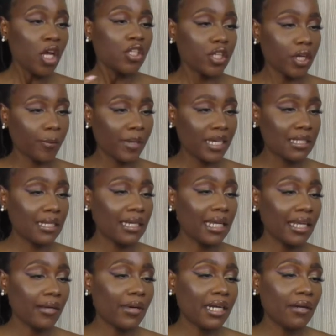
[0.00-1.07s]
So
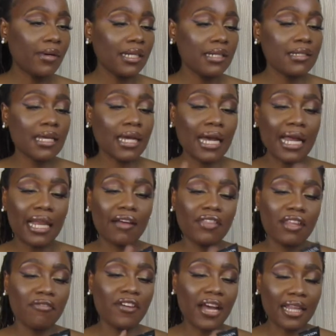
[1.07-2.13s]
basically what I want to say, I
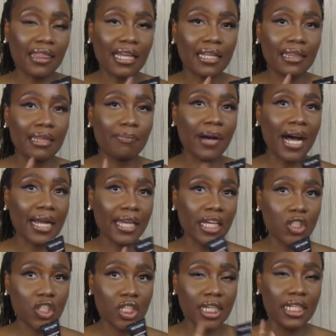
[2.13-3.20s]
love the fact that the
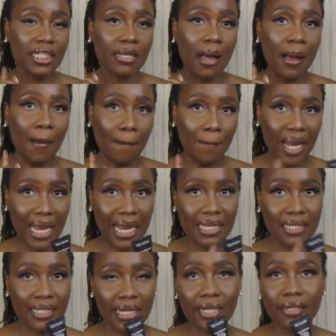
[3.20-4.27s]
packaging is
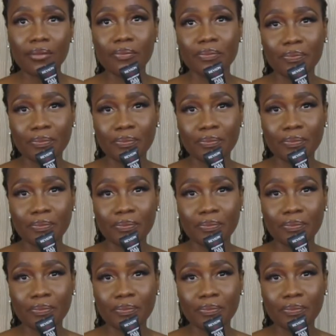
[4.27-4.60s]
plastic.